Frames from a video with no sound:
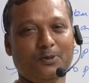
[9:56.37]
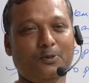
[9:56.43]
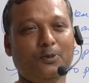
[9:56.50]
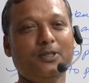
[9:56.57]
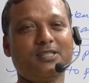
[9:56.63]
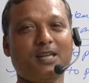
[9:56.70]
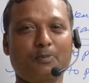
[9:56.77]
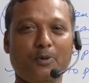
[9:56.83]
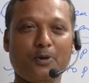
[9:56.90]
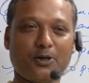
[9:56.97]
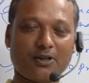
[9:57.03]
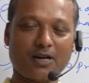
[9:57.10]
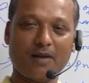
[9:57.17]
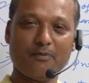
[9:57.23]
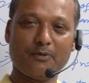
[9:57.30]
We support
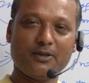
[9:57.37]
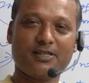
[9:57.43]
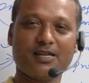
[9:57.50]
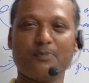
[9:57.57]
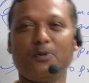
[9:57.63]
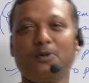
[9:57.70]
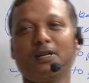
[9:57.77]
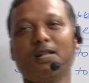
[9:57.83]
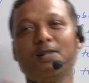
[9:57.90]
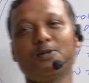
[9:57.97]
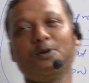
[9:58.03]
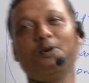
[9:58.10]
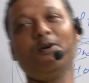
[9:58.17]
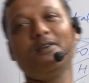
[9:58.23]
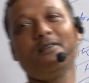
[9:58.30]
Trump, we support
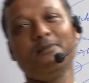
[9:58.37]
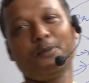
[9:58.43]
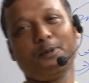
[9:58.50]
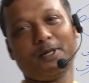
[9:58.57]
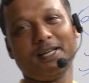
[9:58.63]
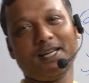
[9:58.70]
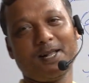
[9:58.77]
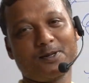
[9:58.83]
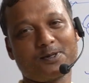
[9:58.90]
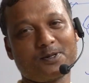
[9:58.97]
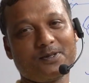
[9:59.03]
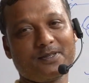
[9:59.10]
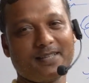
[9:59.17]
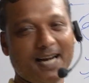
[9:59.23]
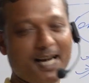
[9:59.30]
also Putin also.
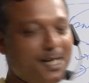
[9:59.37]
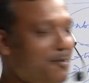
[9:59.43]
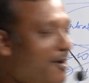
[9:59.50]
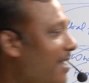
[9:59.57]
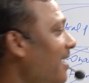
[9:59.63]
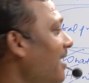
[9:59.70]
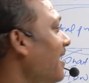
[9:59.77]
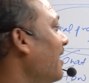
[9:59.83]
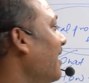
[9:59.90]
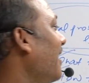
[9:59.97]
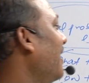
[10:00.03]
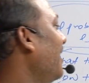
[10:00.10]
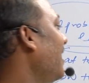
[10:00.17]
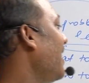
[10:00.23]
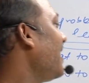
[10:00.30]
That is why
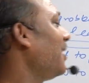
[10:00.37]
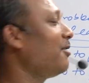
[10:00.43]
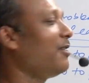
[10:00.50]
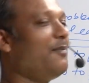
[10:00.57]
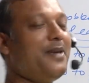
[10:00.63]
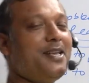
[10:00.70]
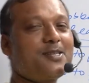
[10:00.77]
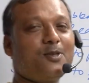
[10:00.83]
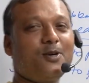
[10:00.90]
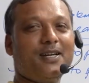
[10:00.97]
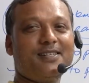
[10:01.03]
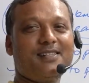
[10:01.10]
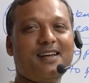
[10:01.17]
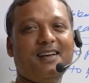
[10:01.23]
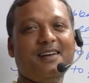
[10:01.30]
Indian economy is known
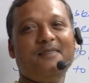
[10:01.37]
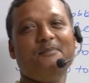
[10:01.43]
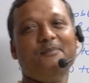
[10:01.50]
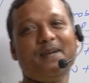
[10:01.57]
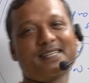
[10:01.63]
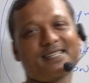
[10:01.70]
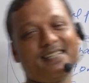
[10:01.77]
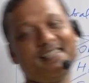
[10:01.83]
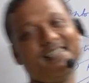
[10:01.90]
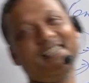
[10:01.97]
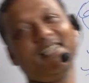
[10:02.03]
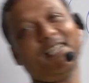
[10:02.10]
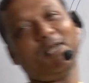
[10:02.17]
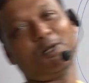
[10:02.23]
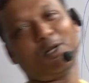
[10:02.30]
as the mixed
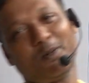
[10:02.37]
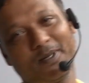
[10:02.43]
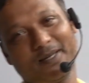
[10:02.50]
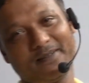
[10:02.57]
economy.